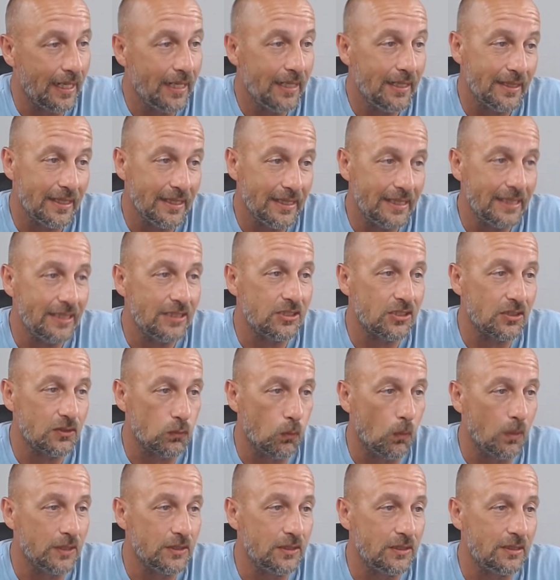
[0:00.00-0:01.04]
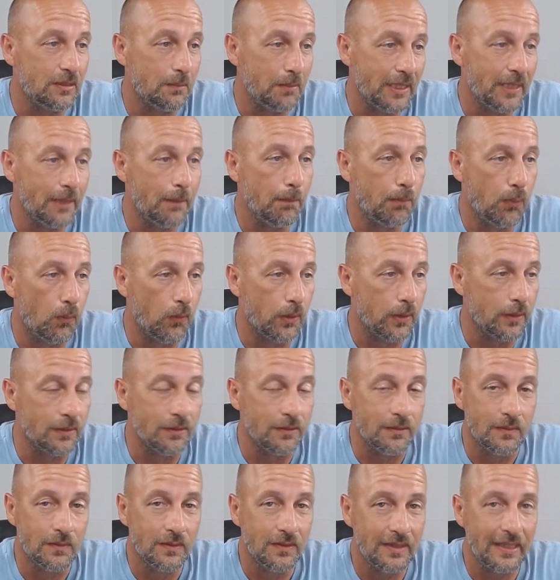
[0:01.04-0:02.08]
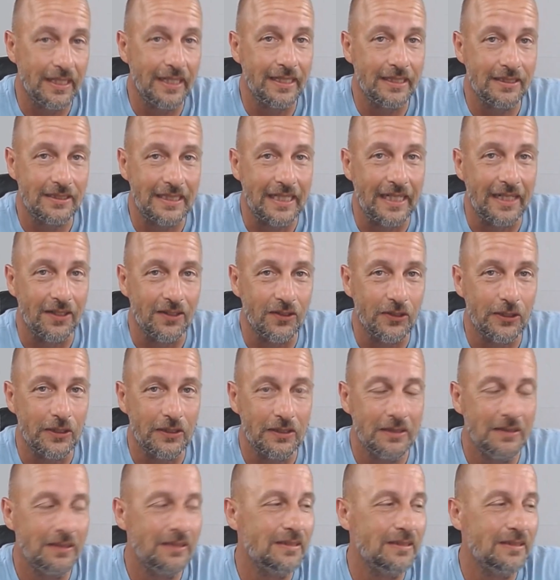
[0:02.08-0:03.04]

I think he just wants to be important." Thanks, Taylor.